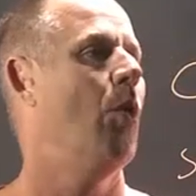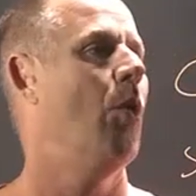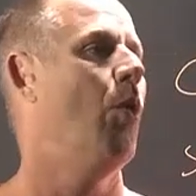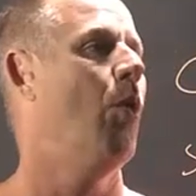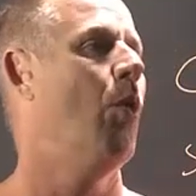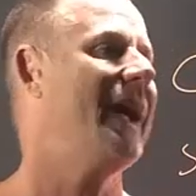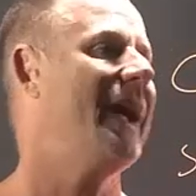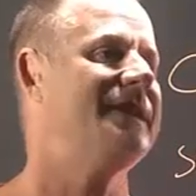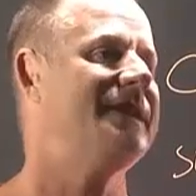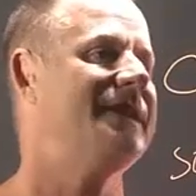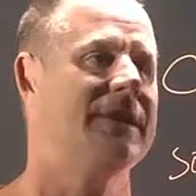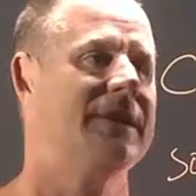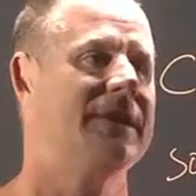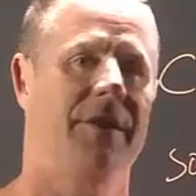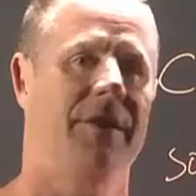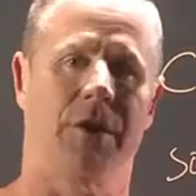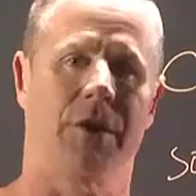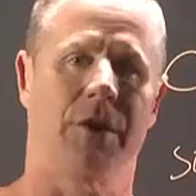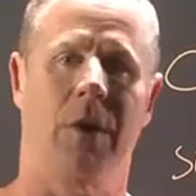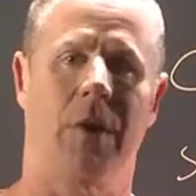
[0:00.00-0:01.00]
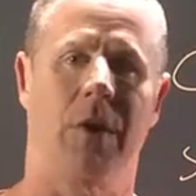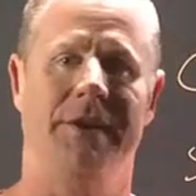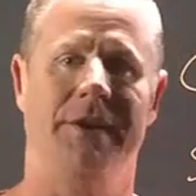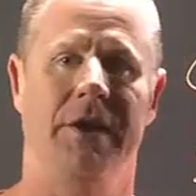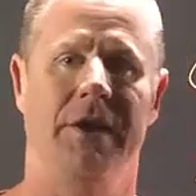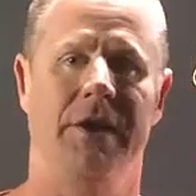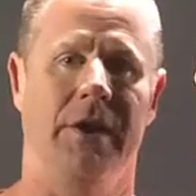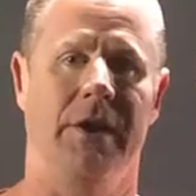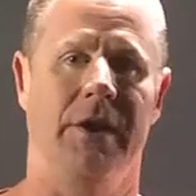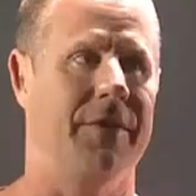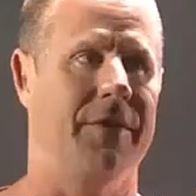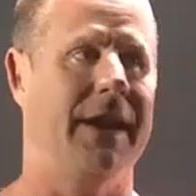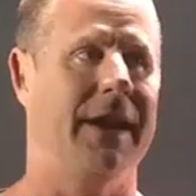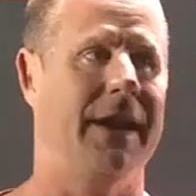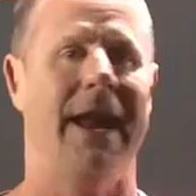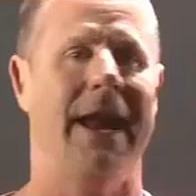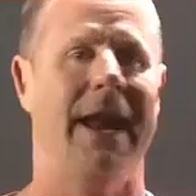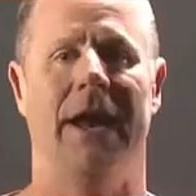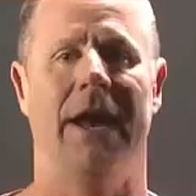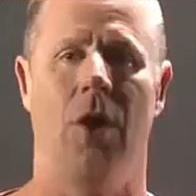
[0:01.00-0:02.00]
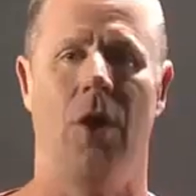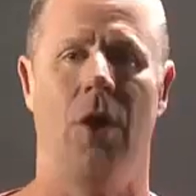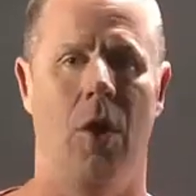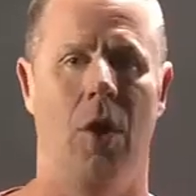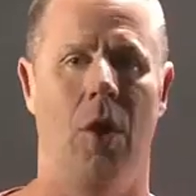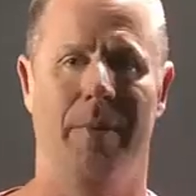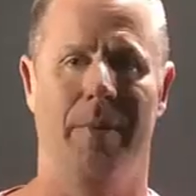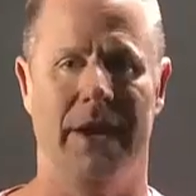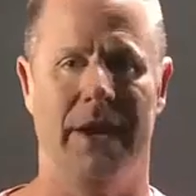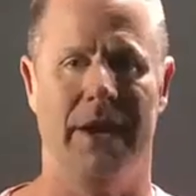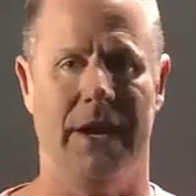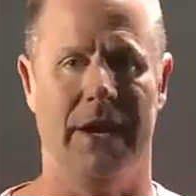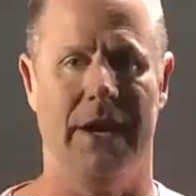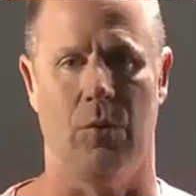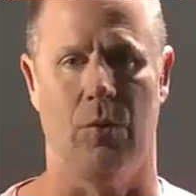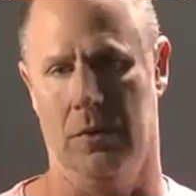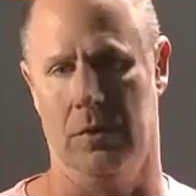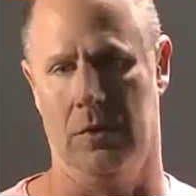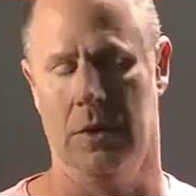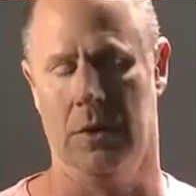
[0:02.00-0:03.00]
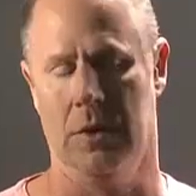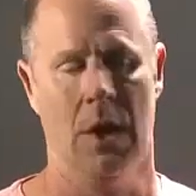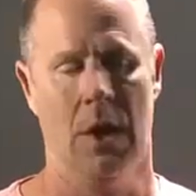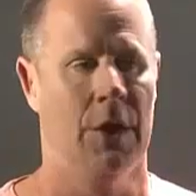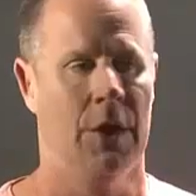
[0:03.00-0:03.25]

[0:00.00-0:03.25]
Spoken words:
weight the criteria. They can't all be equal.